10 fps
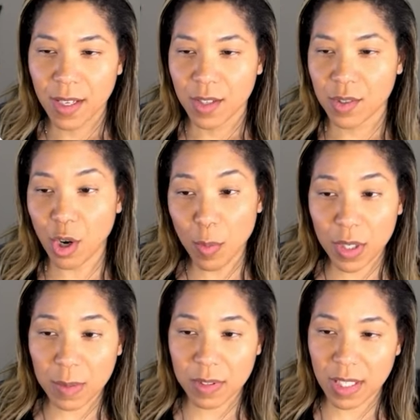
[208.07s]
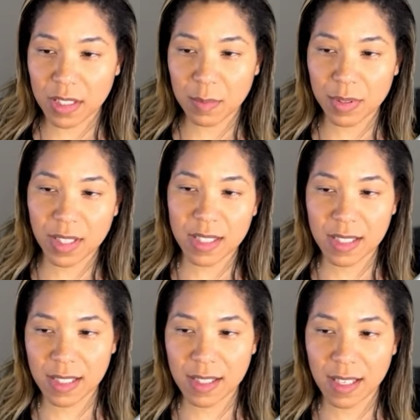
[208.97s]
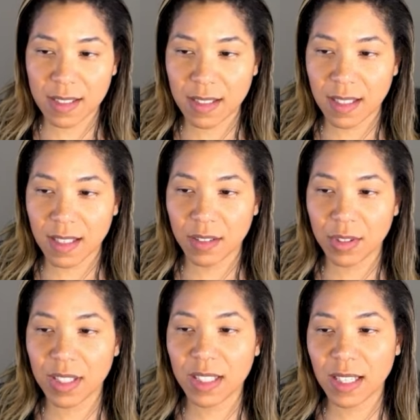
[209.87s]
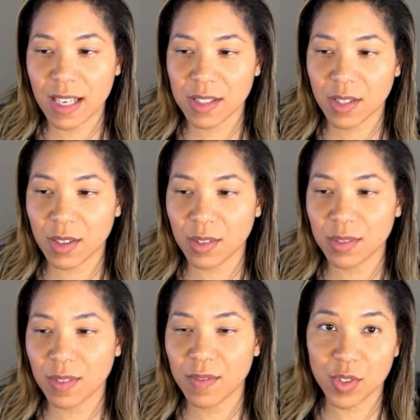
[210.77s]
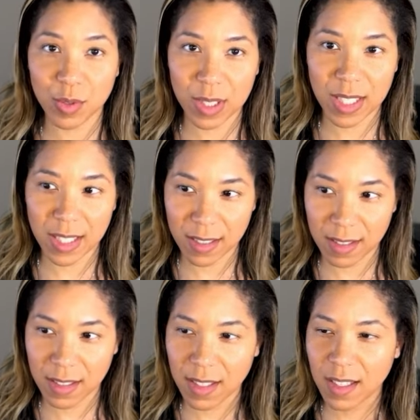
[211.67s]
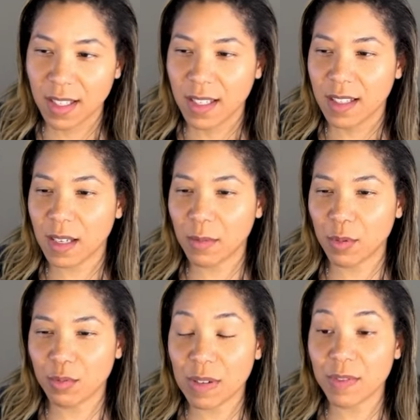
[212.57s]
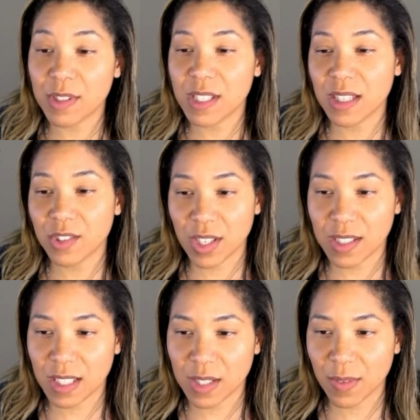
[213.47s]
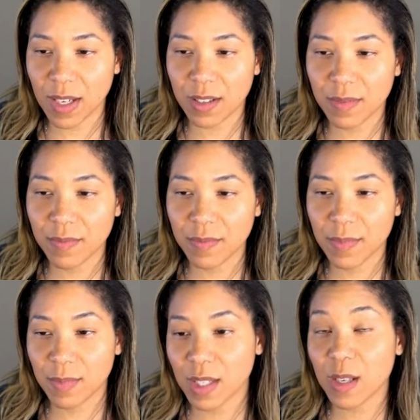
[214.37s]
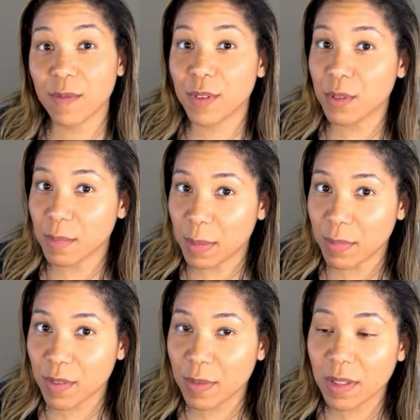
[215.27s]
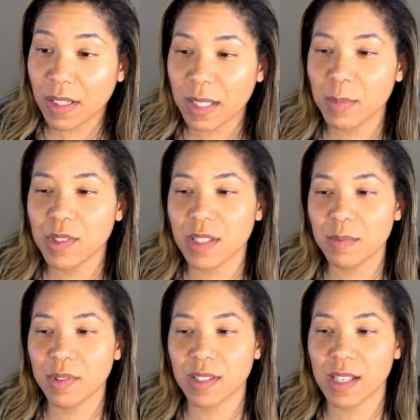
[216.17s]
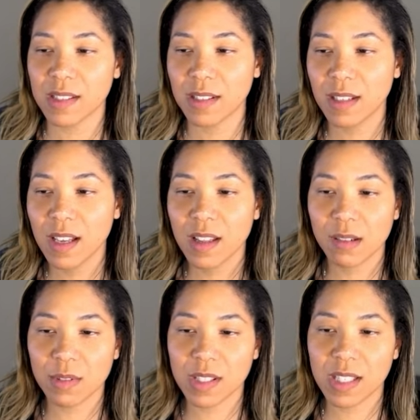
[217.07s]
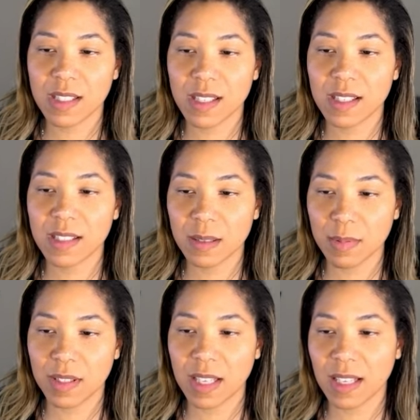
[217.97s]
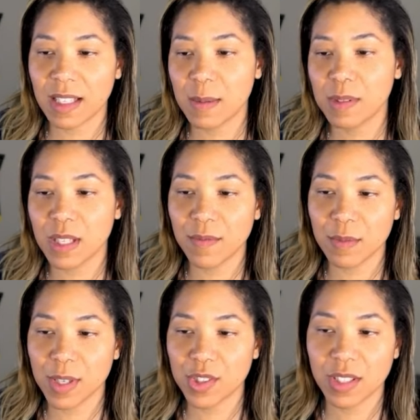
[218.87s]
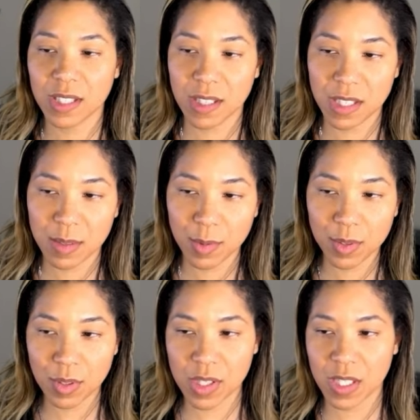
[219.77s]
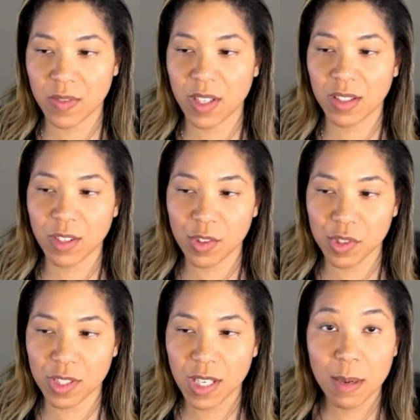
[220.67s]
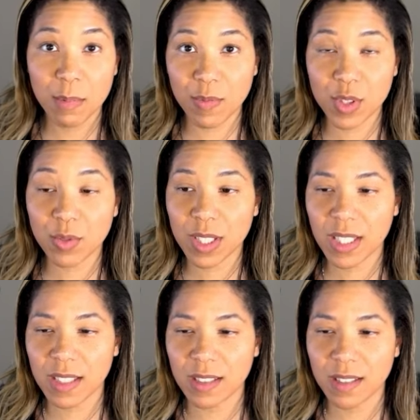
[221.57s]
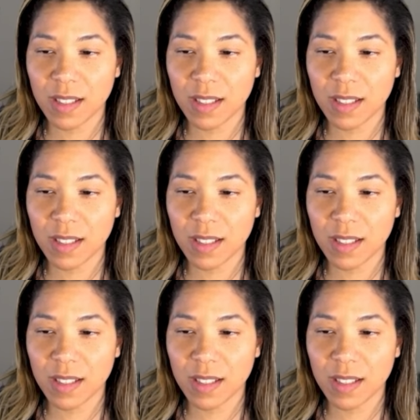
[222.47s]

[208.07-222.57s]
So open up textinput.css and create a class called visually hidden that we will reference in the JSX file. If you remember from the labels and inputs lesson, there was a CSS snippet that keeps the information accessible to assistive technology, but visually hidden.